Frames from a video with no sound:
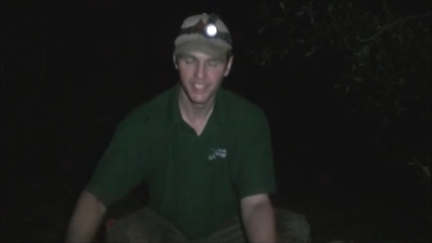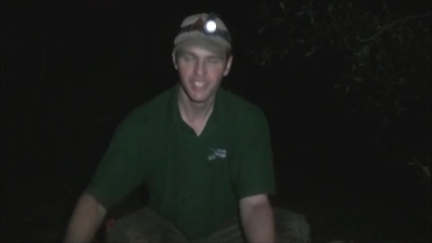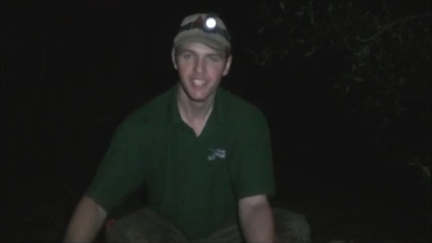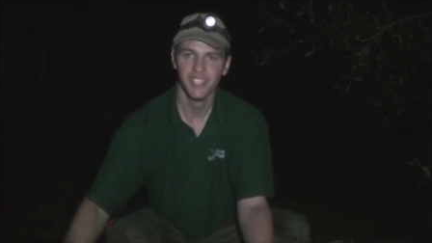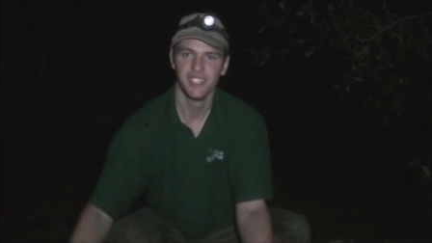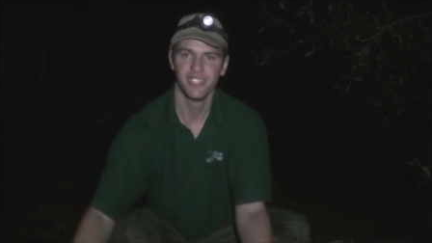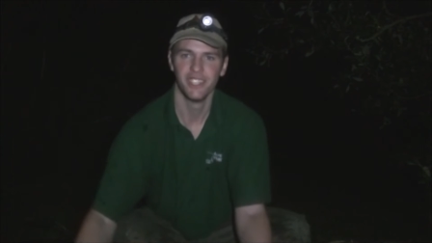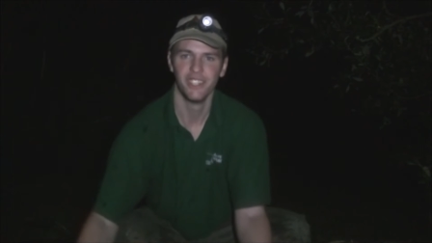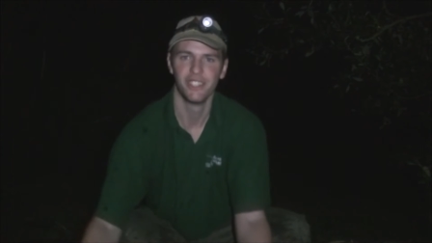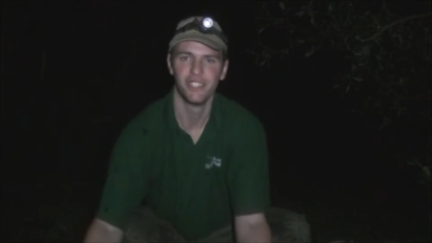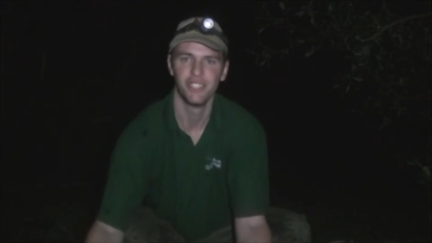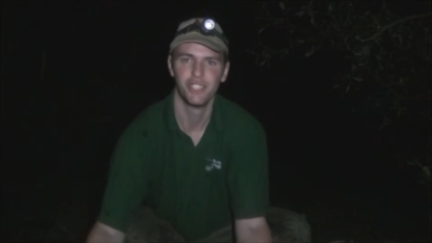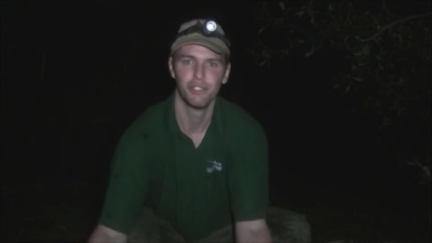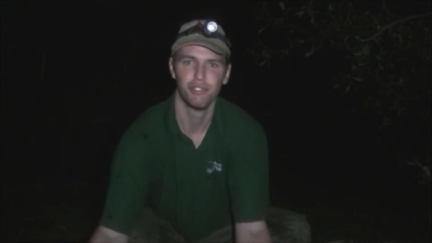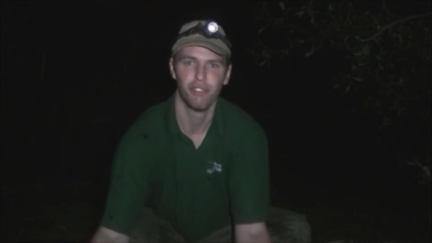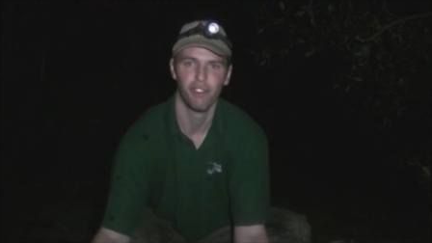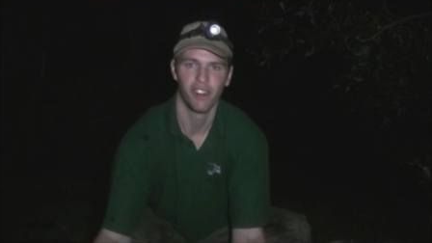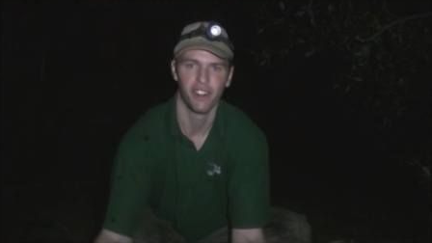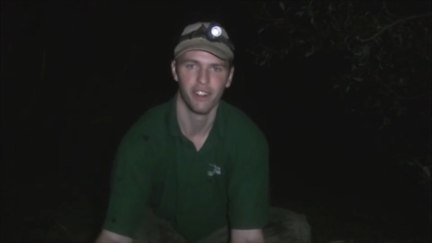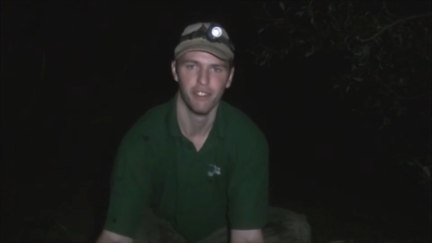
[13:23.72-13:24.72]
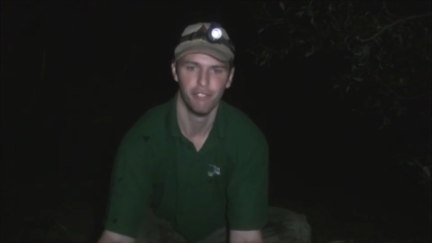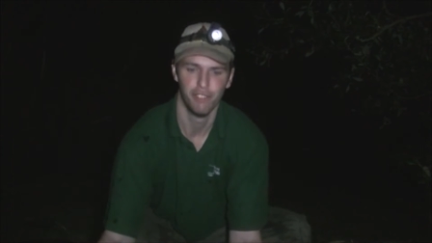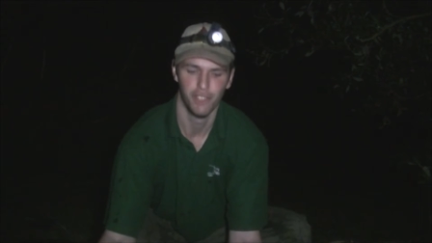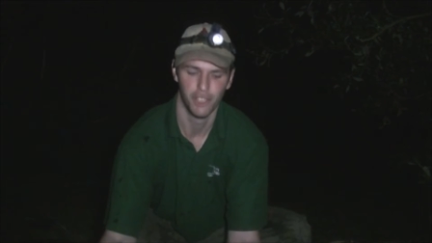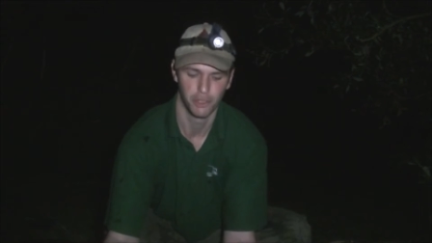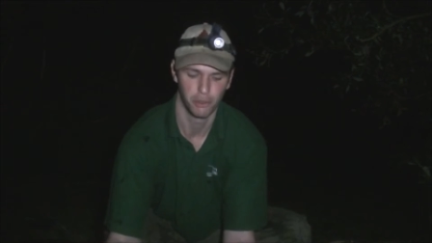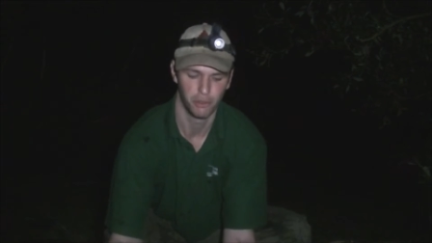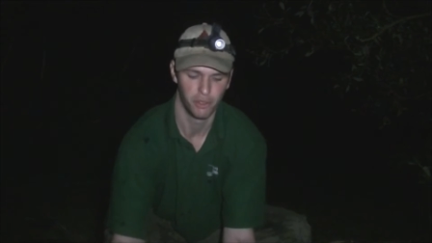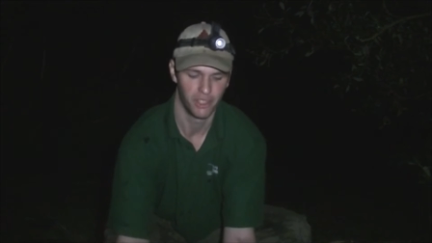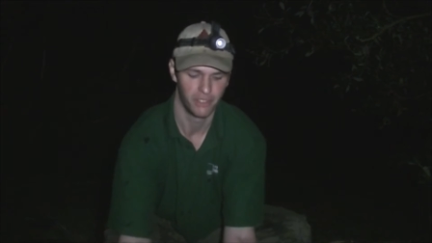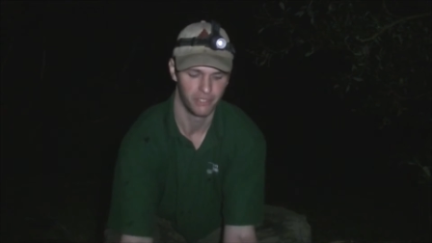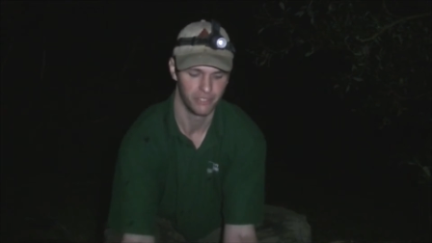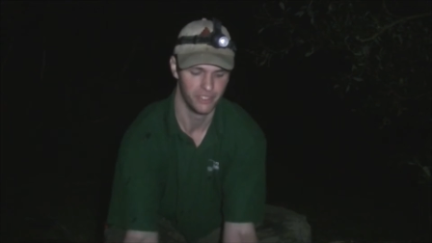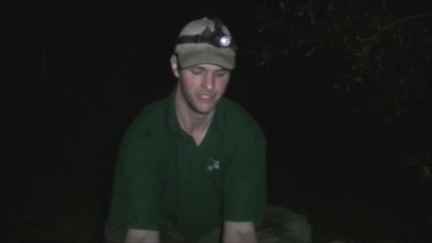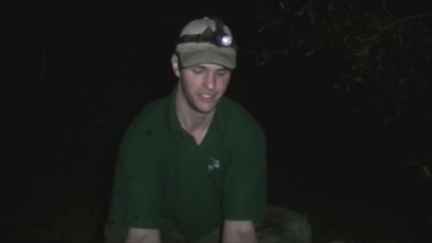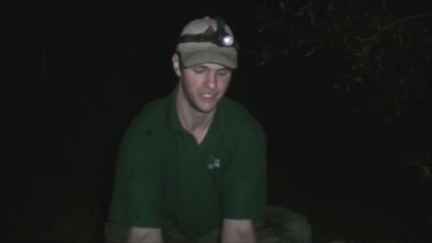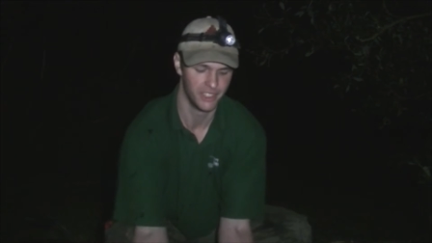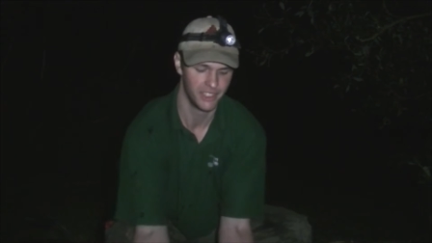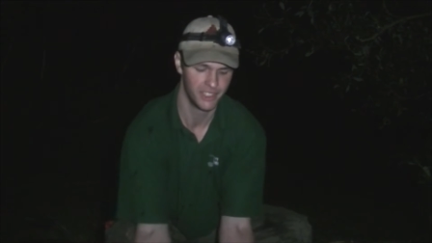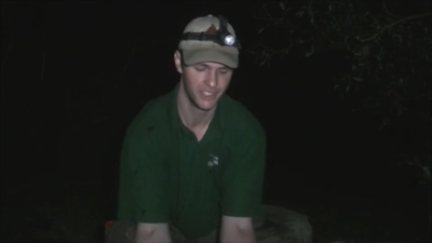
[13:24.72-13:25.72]
so good to find out the first one out, and
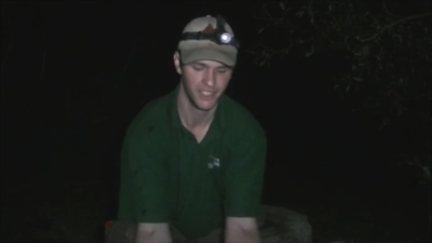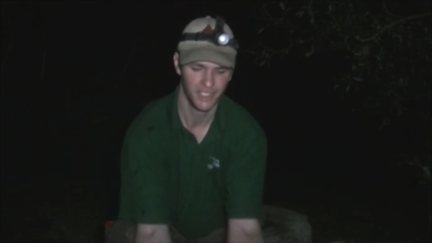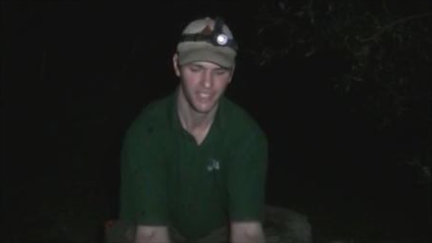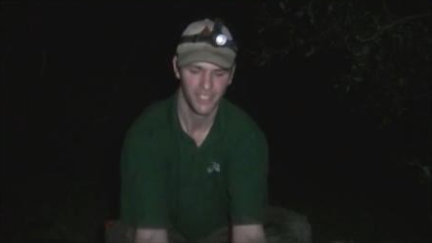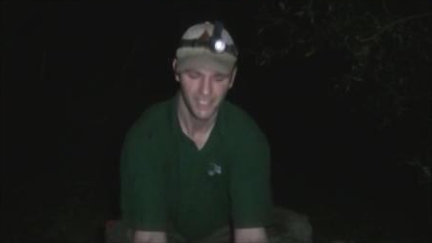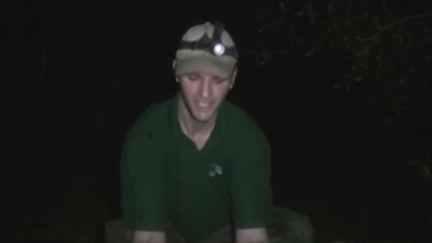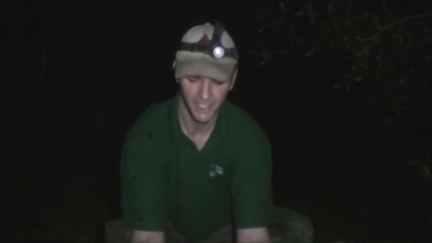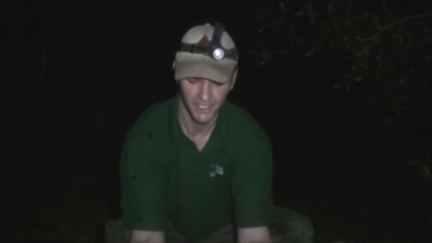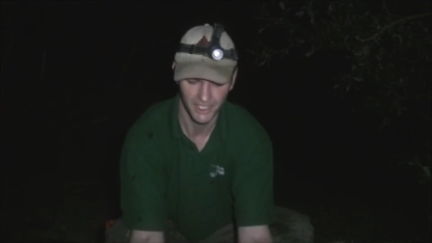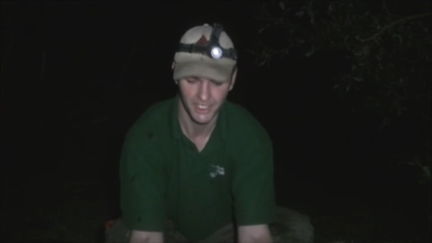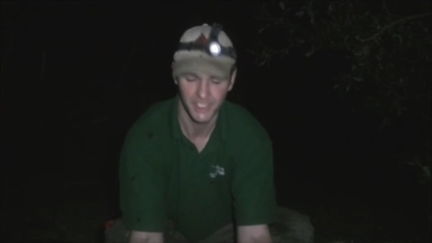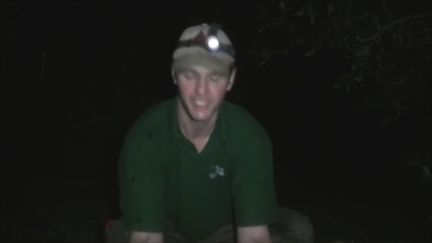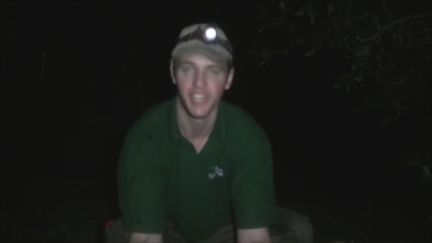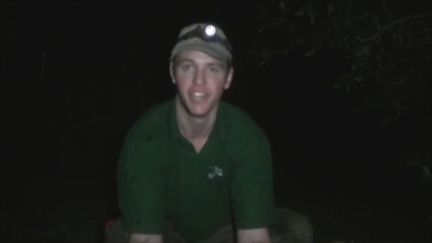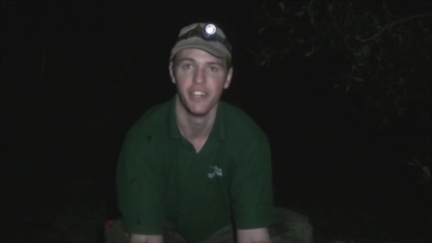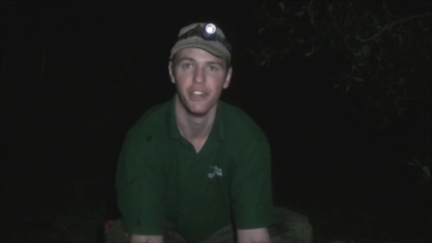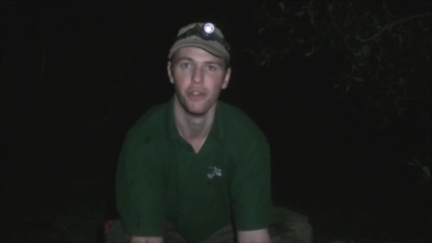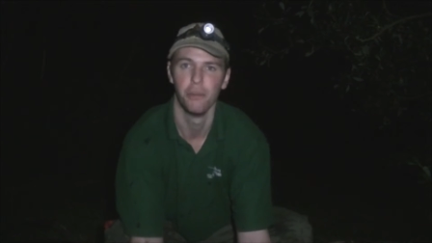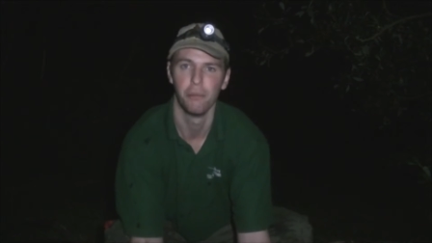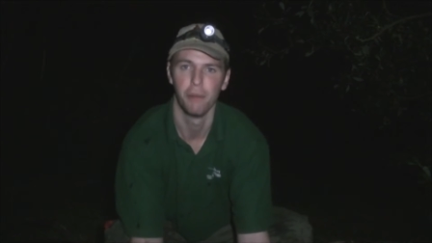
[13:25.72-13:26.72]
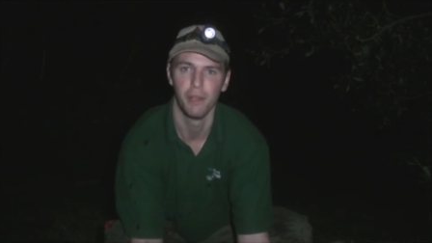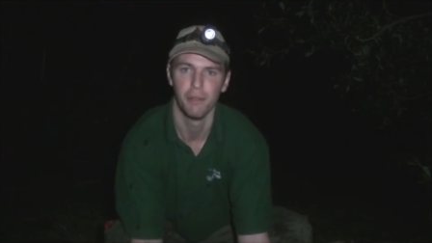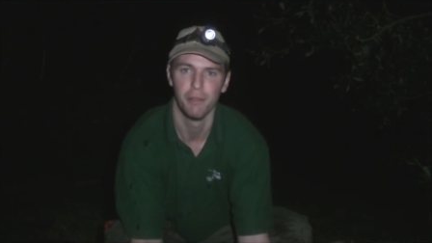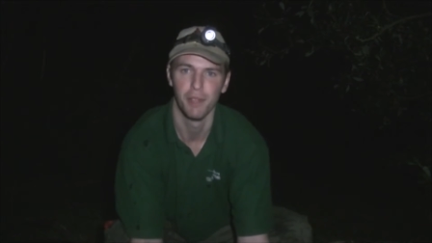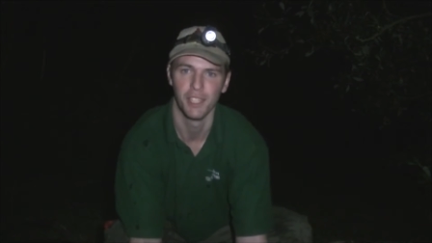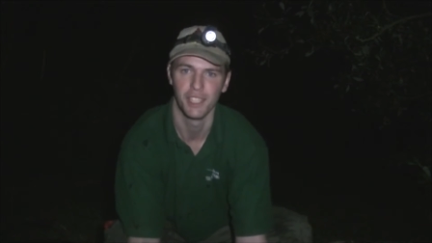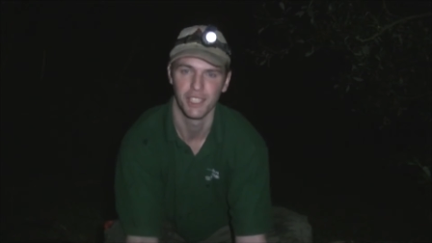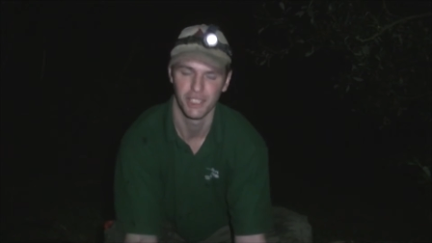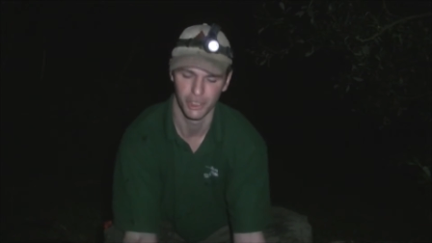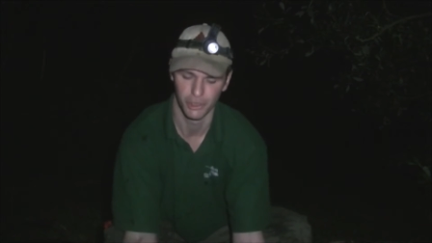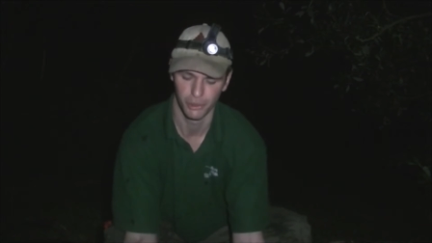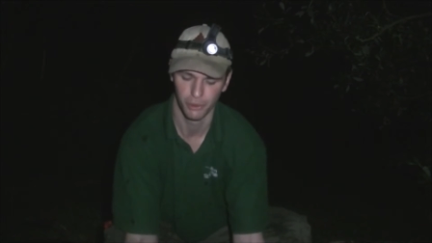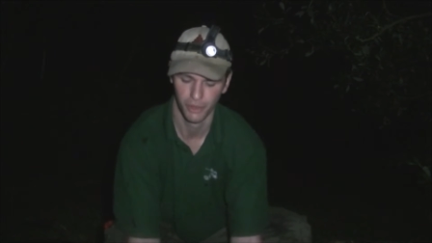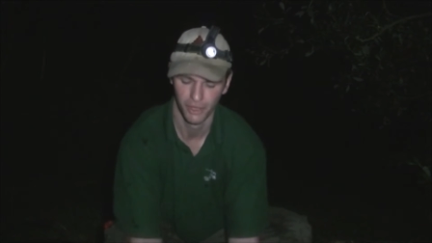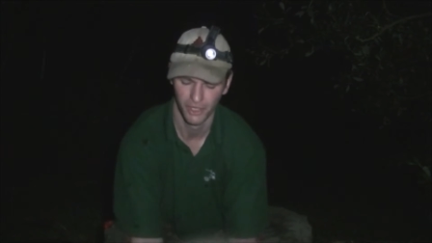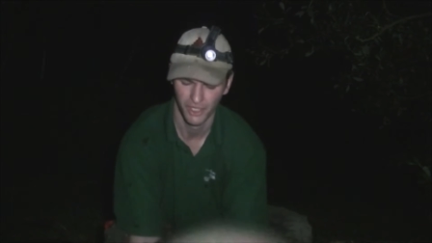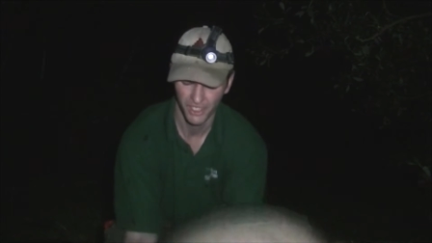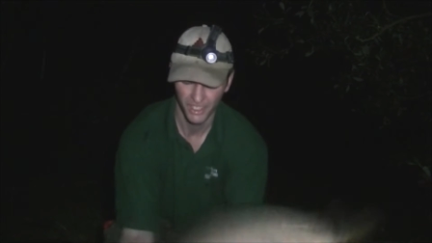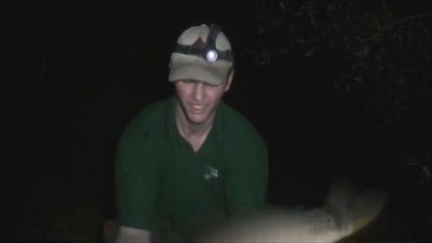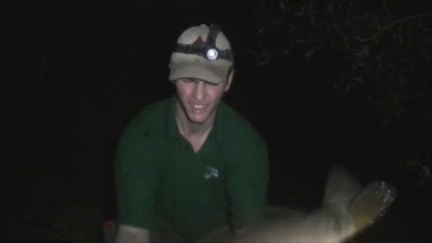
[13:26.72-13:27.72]
as I say, a new PB too.
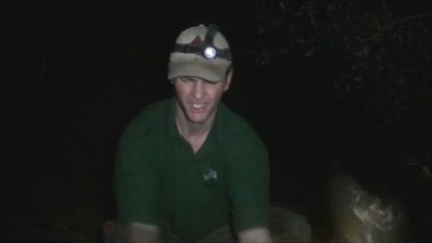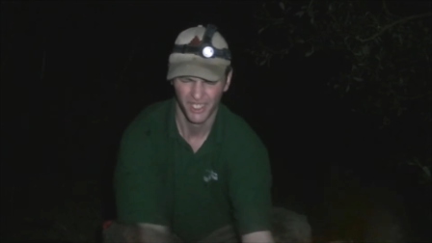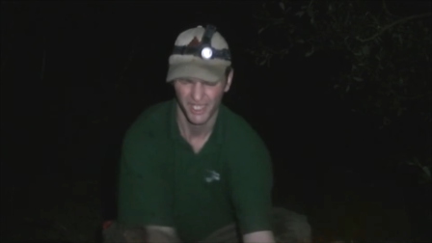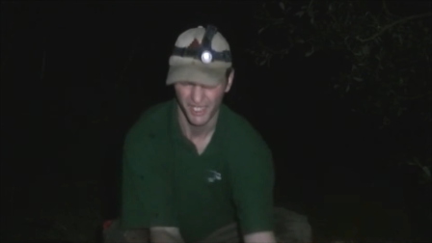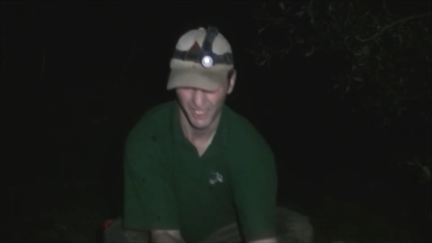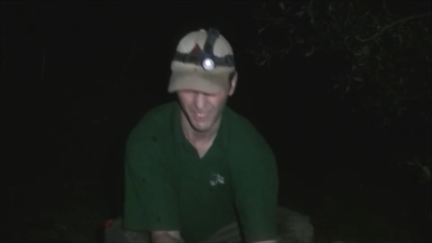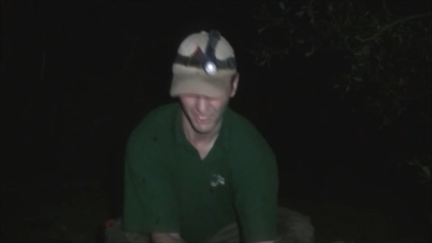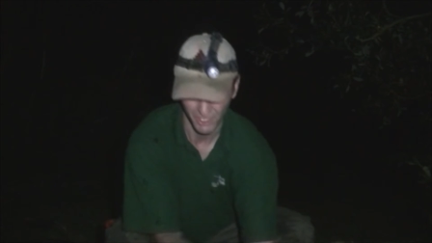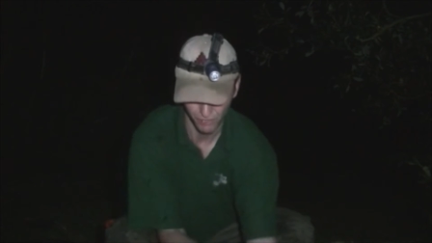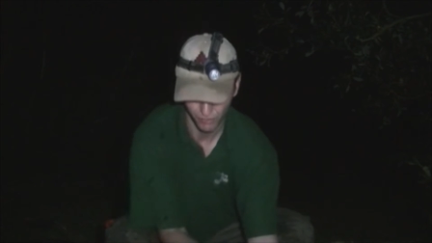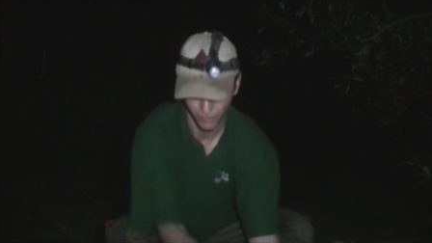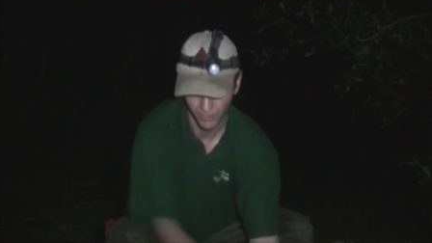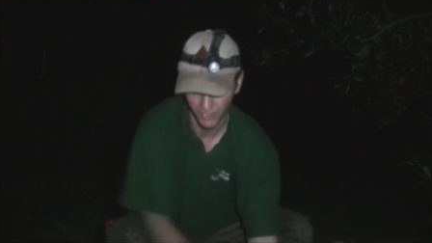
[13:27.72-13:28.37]
It's